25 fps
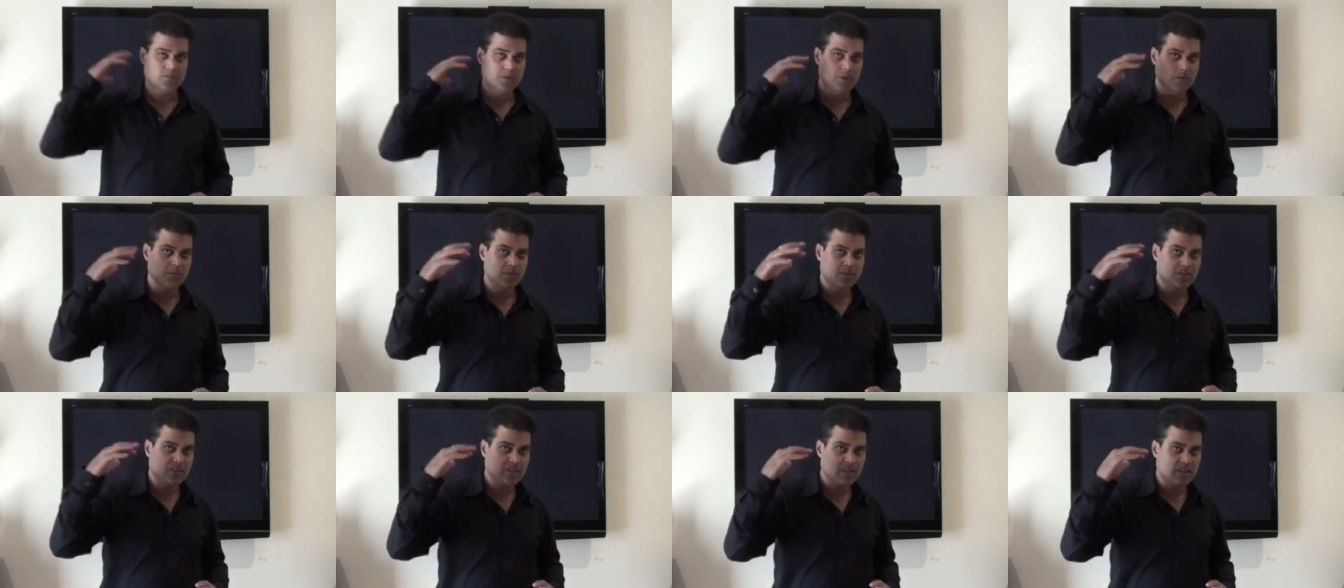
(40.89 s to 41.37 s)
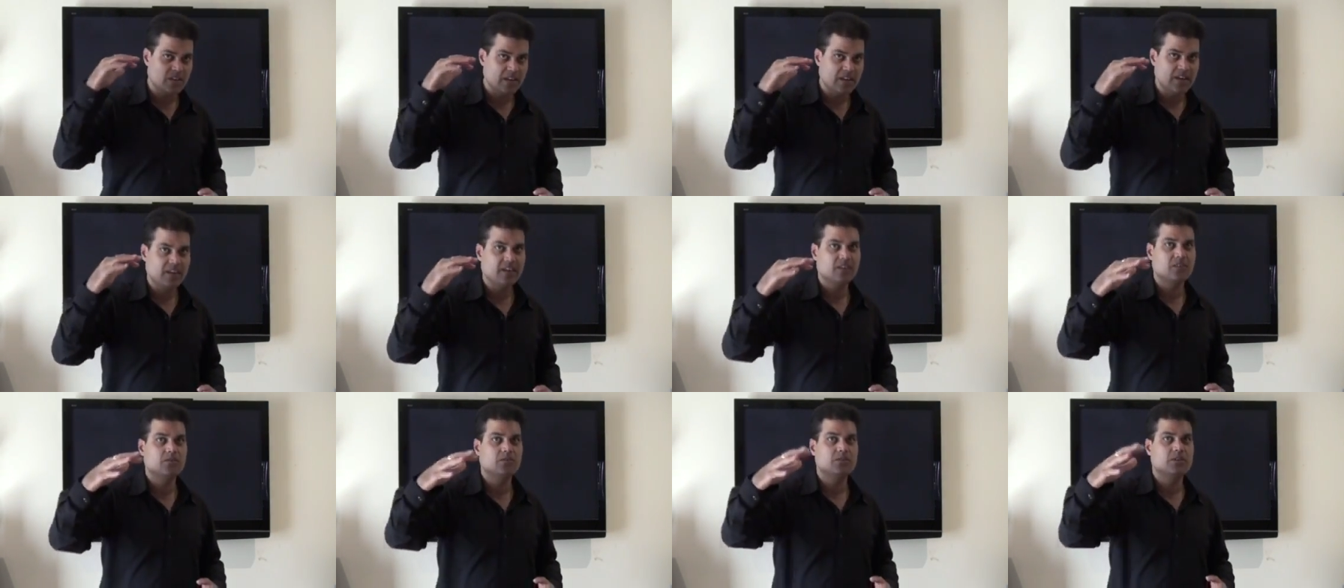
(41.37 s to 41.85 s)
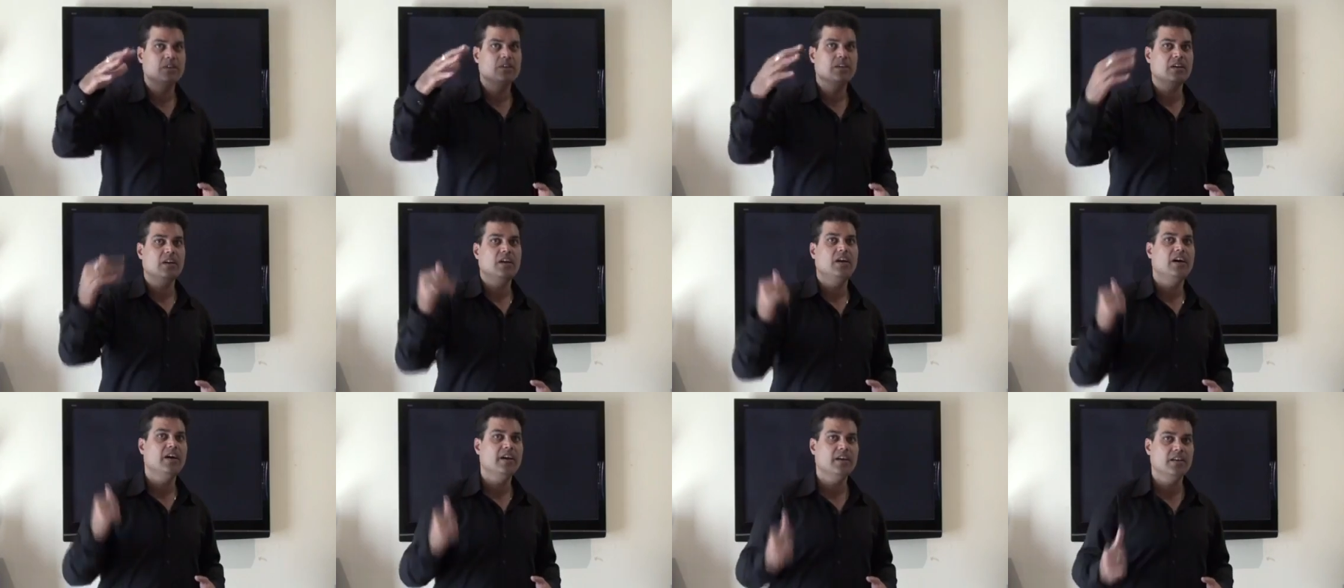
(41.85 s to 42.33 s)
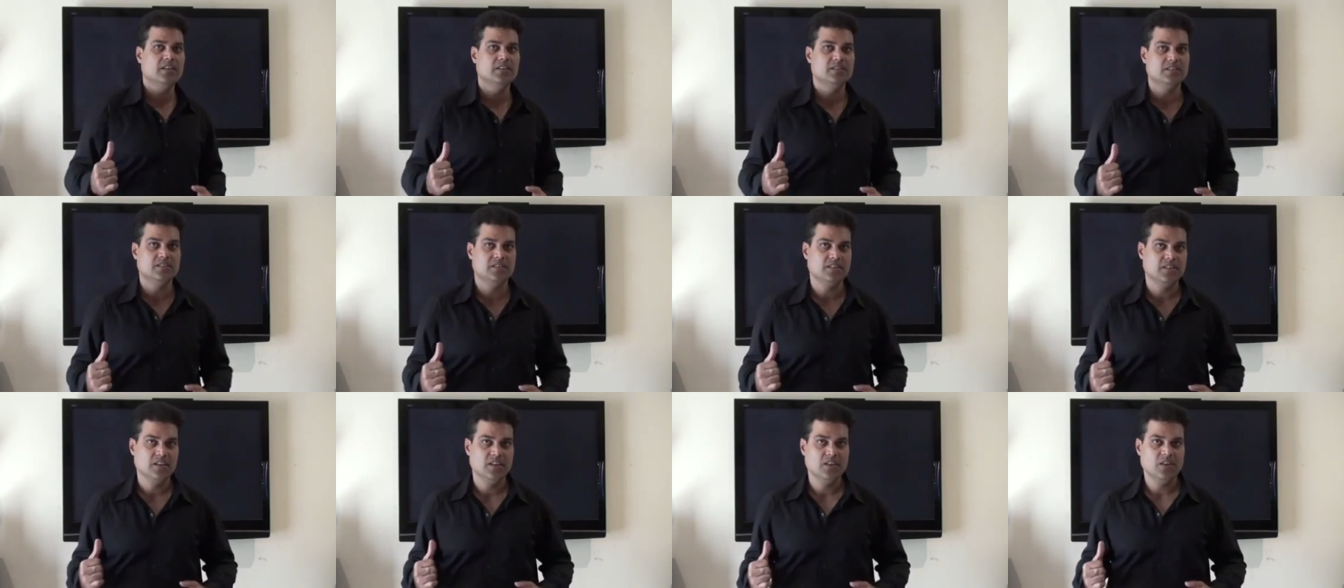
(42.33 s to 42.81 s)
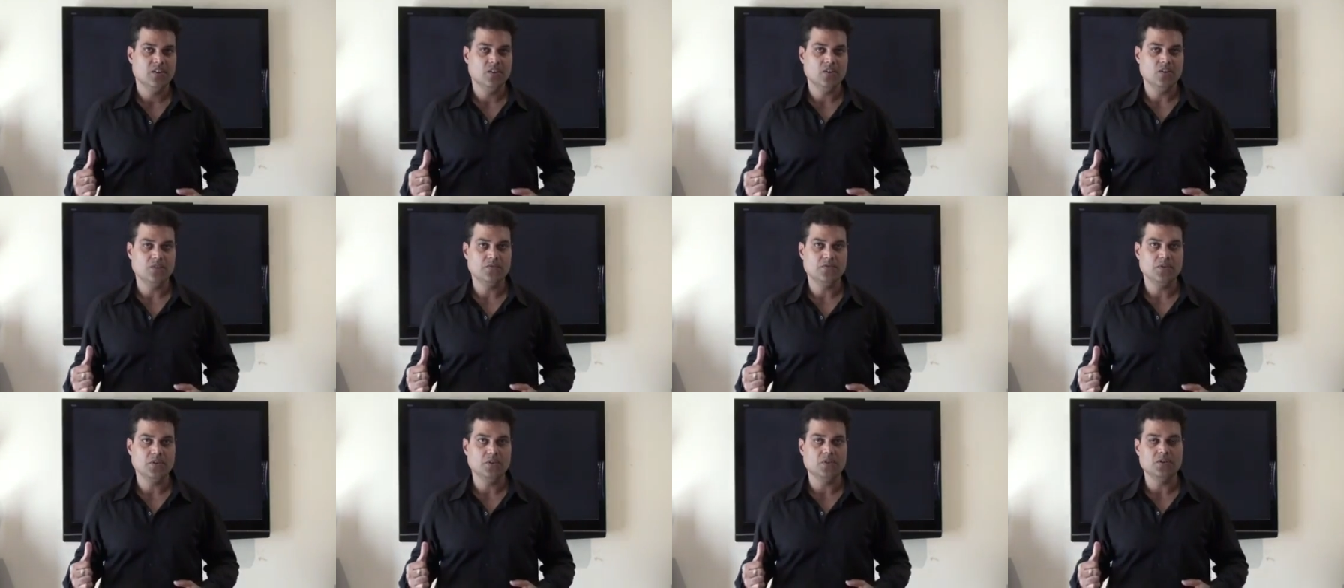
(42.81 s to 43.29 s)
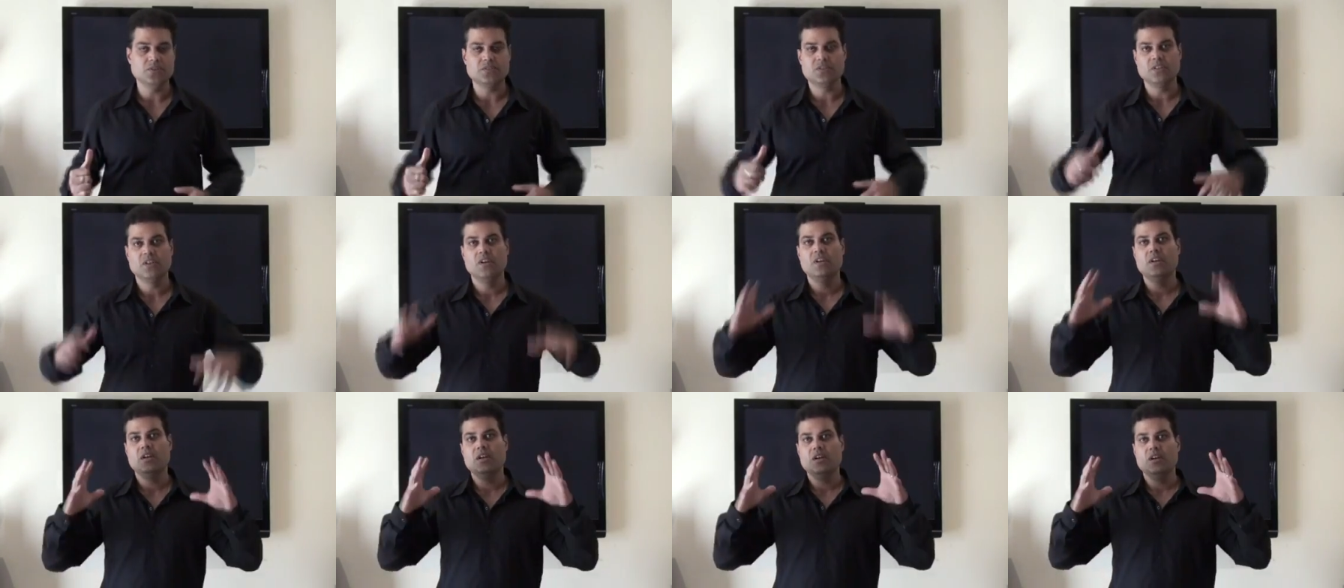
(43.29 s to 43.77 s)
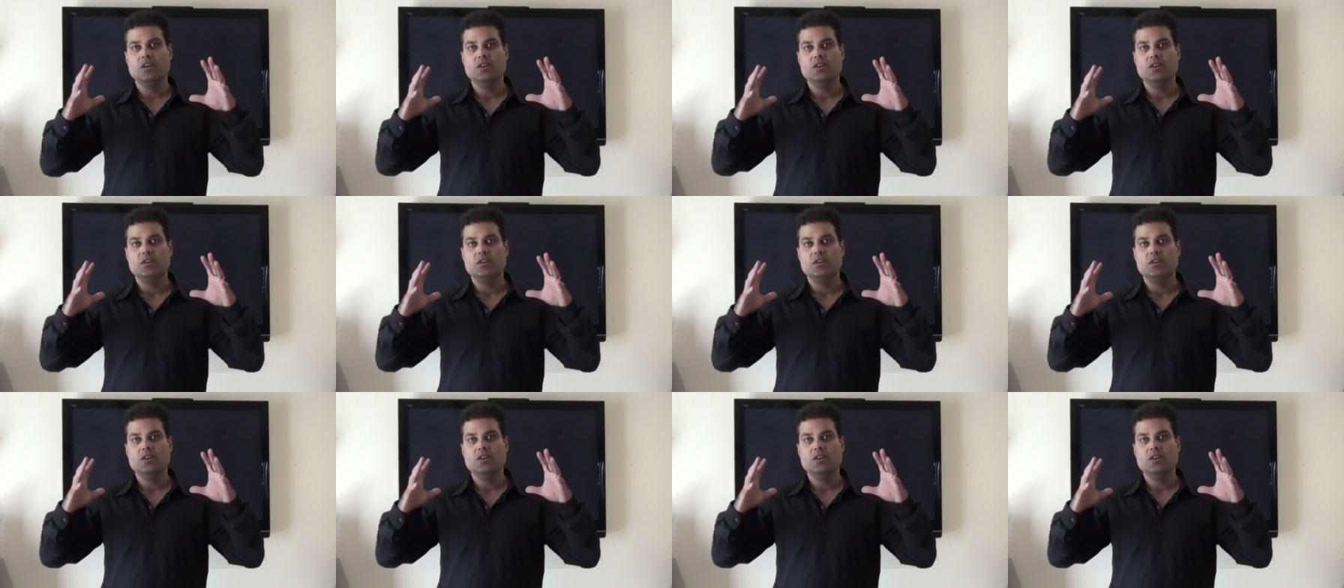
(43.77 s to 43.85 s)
to be able to connect with clients of yours.